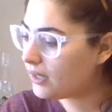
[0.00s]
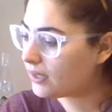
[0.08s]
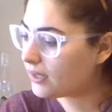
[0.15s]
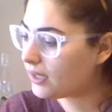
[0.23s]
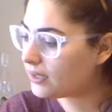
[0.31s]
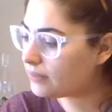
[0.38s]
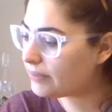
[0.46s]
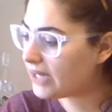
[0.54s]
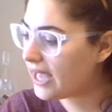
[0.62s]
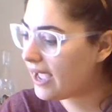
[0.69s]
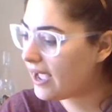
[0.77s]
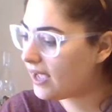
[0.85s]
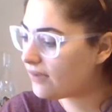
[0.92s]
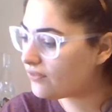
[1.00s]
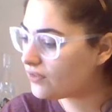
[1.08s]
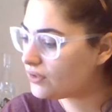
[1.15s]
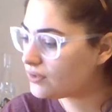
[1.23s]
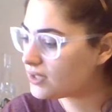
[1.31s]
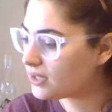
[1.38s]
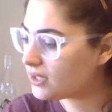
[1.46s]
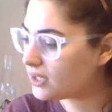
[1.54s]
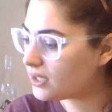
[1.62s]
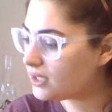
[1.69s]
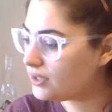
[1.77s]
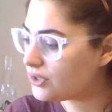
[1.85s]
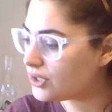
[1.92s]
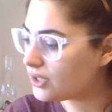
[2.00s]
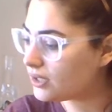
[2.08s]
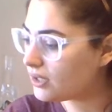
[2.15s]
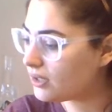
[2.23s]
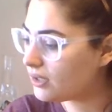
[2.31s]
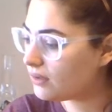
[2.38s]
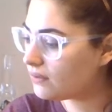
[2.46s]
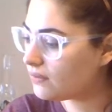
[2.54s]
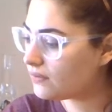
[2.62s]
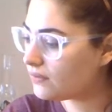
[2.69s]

Cut them in half using the kitchen knife.